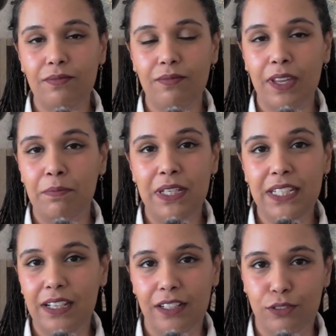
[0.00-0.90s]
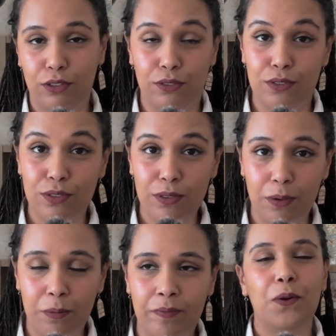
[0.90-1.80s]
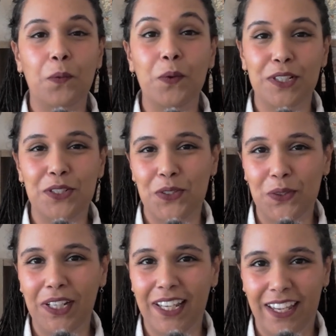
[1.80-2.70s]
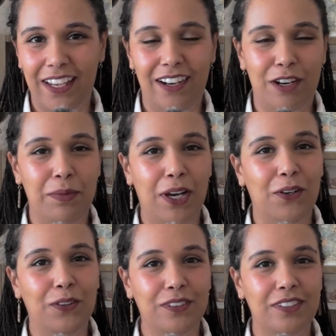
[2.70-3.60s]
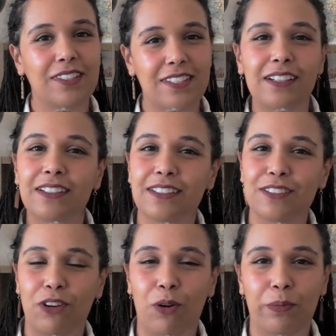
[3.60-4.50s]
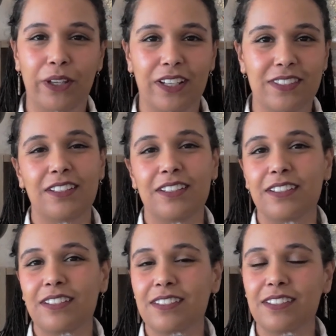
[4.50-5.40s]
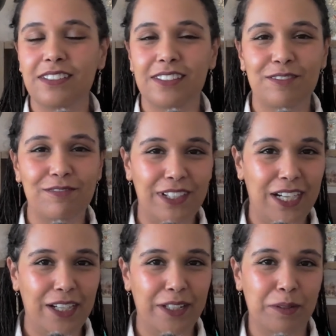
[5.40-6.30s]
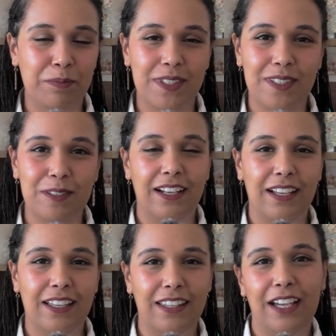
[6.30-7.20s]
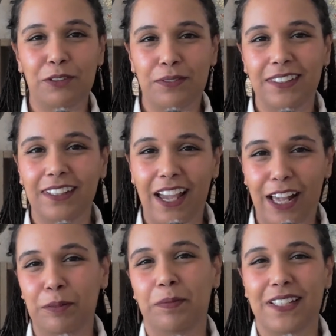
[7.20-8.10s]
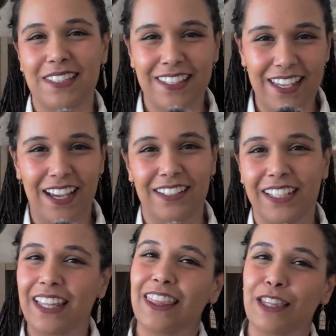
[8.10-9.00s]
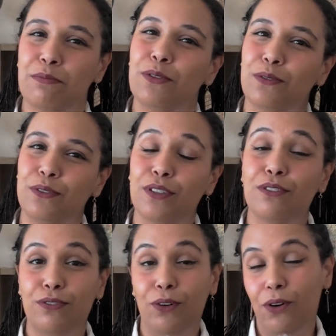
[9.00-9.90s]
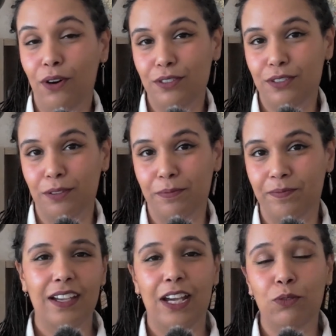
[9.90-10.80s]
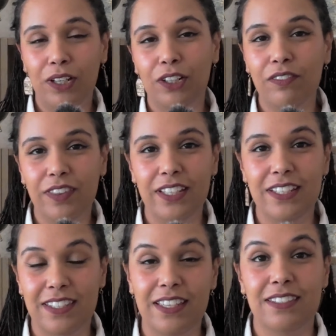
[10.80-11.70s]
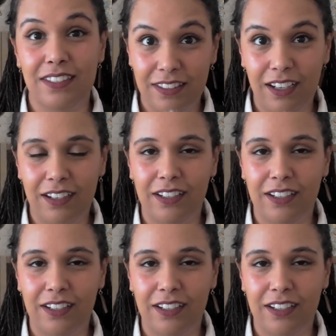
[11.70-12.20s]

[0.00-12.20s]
media to consume, we truly care about certain topics, certain vibes that will help us get in the mood for autumn. And one of these is dark